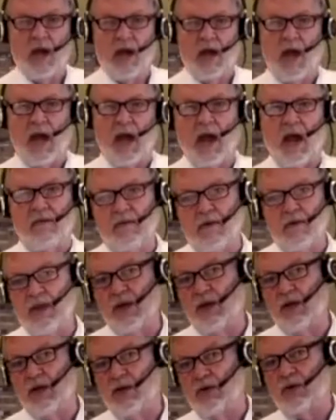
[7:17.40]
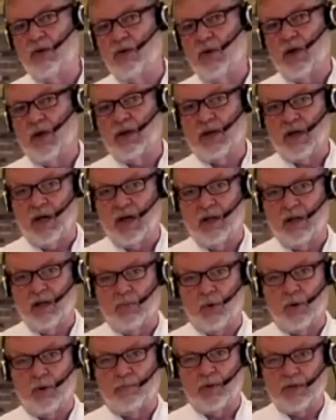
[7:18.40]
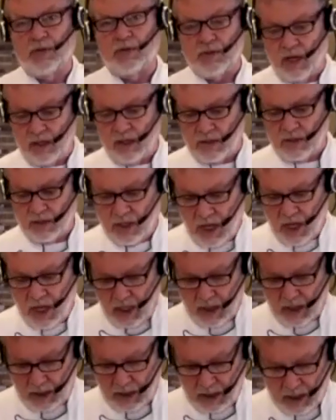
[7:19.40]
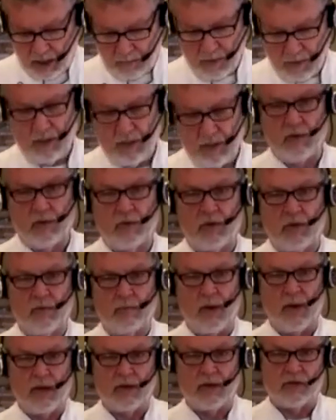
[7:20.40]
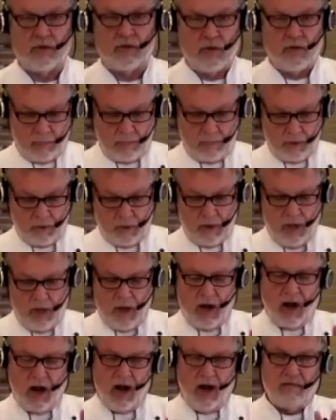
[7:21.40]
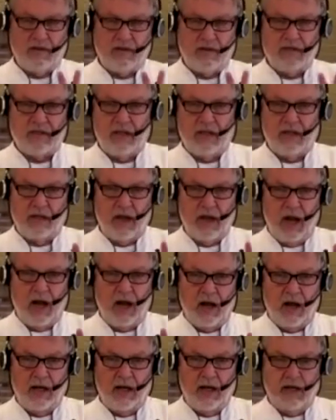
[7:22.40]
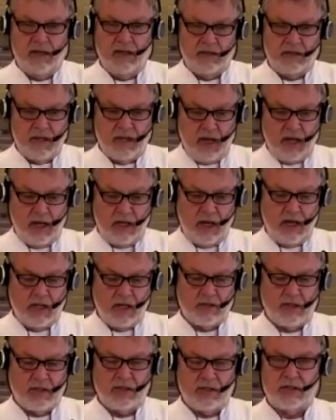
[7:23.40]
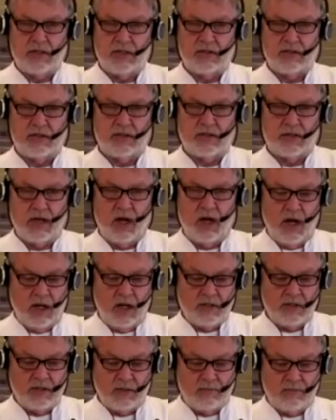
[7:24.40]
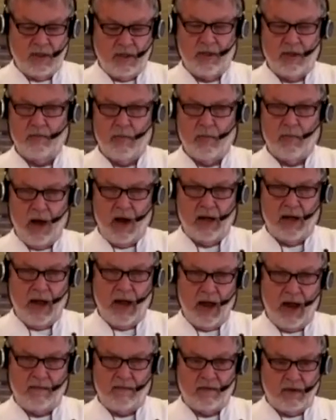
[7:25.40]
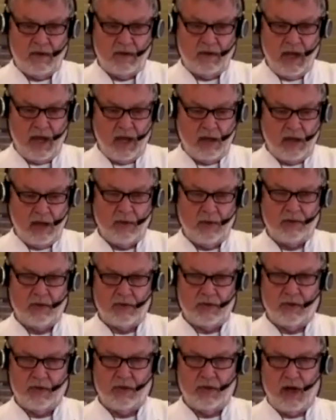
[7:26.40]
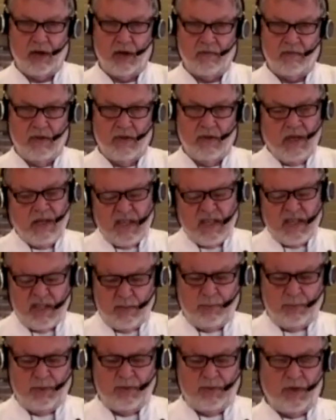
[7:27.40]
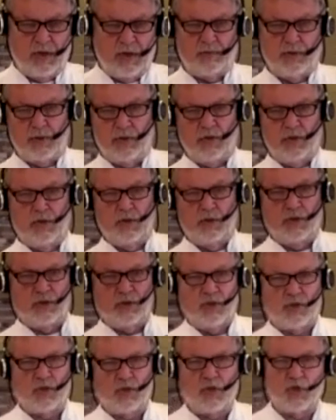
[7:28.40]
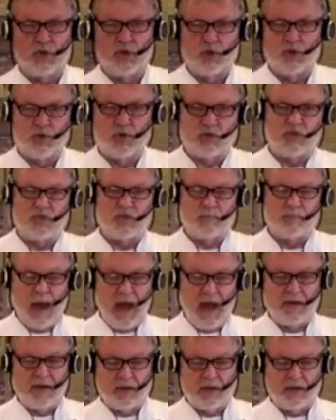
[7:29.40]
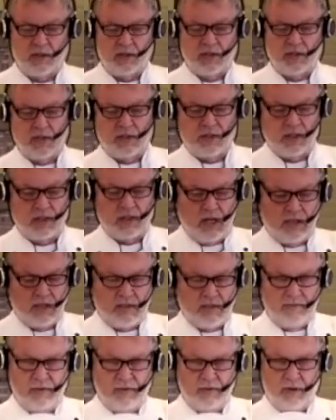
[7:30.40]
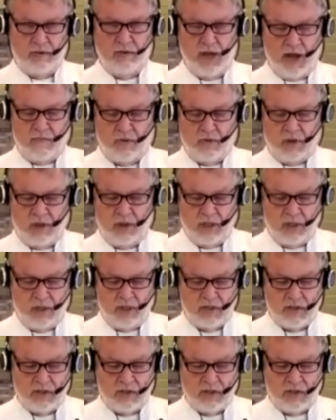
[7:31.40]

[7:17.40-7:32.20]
Everything you do on the cutting board besides cutting can be done with a bench scraper. Obviously, in this day and age, this isn't something you might have on hand, but there's a lot of simple substitutions. You could use a spatula these days if you don't have one of these.